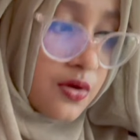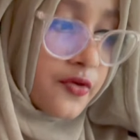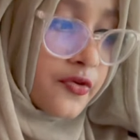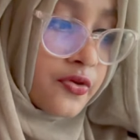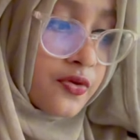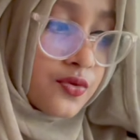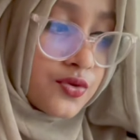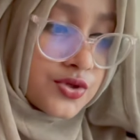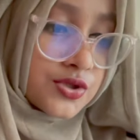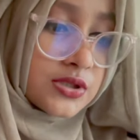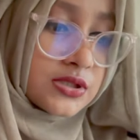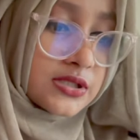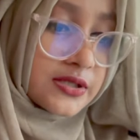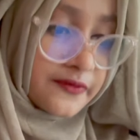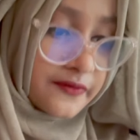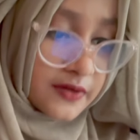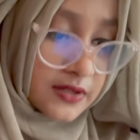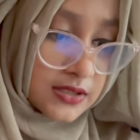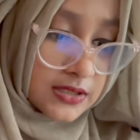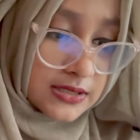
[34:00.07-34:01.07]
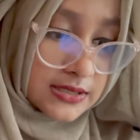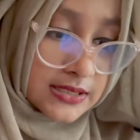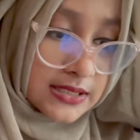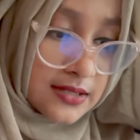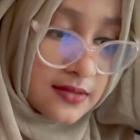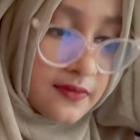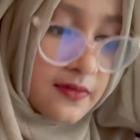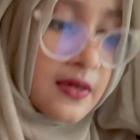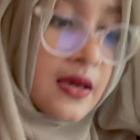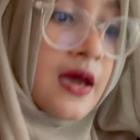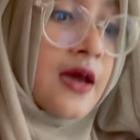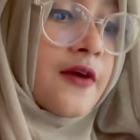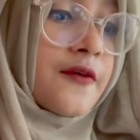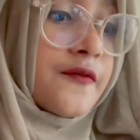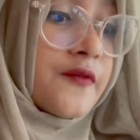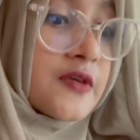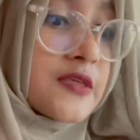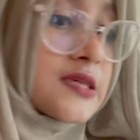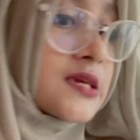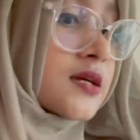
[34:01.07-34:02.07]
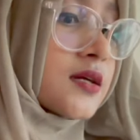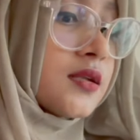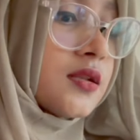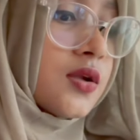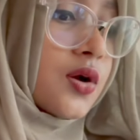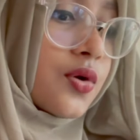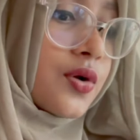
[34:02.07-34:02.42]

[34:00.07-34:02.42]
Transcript: social difficulties, physical